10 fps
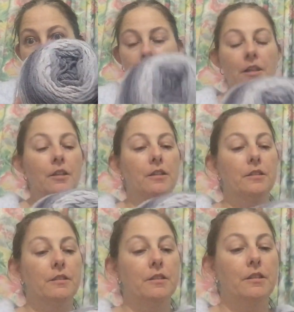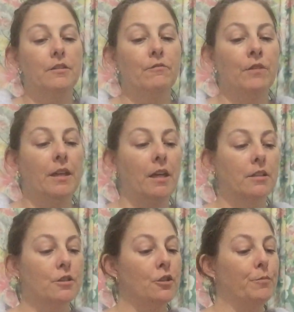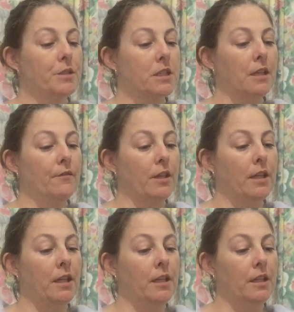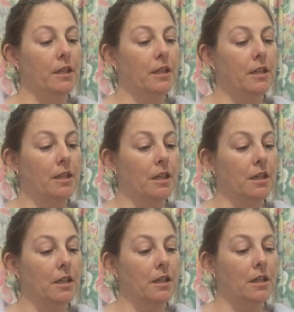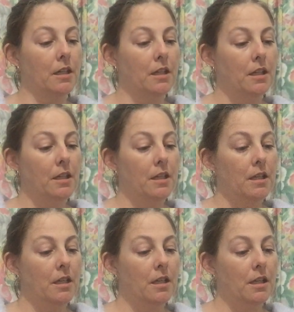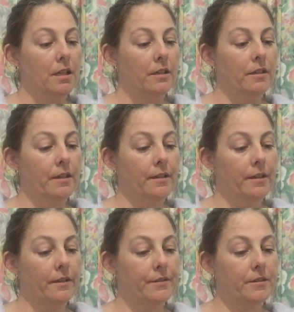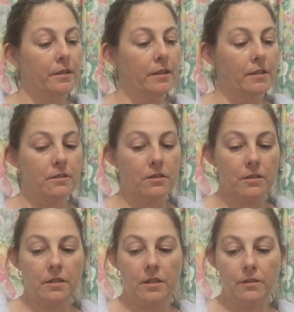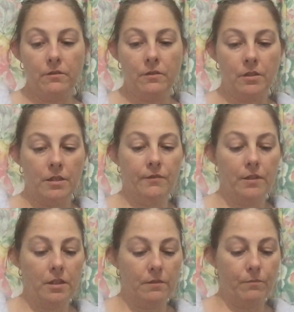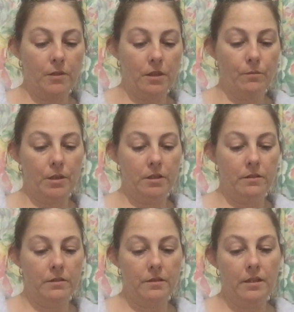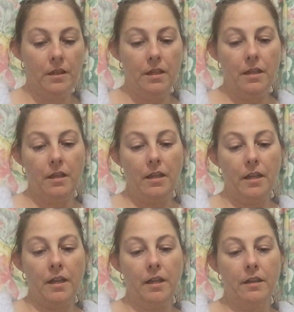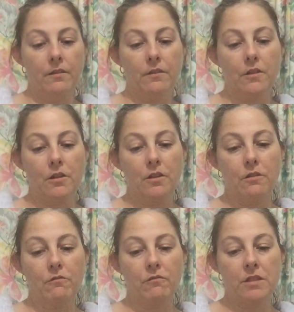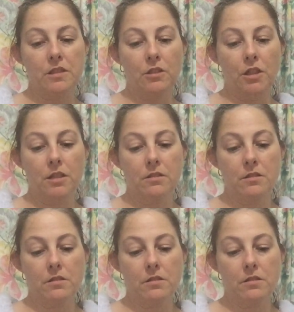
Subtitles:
the Red Heart Super Saver in the colour, yeah, now see, that's gonna not even gonna be, and the Recite,